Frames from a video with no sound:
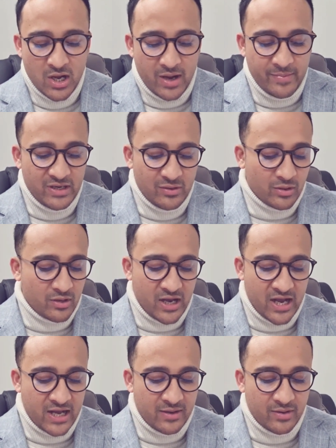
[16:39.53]
I mean, look,
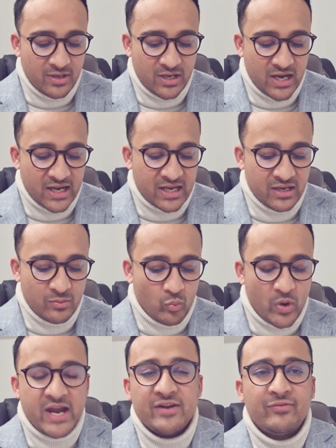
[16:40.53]
I can
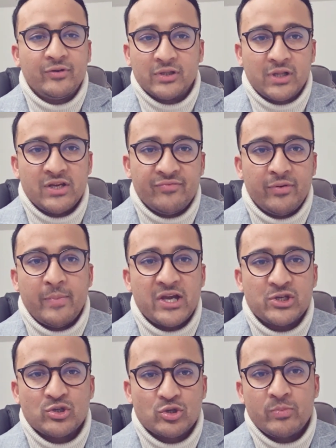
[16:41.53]
wait for the
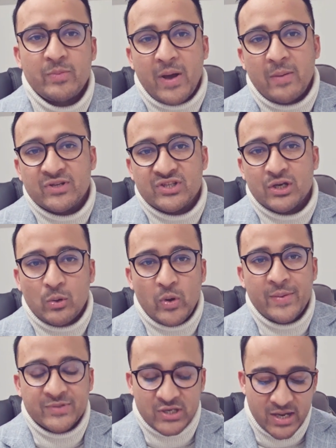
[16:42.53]
information to be published in a
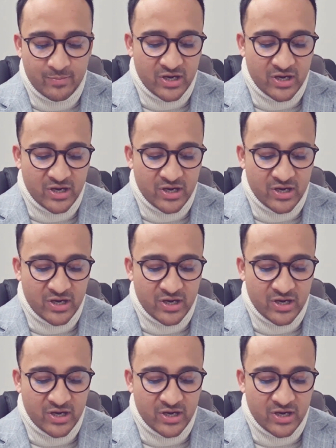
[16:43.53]
website,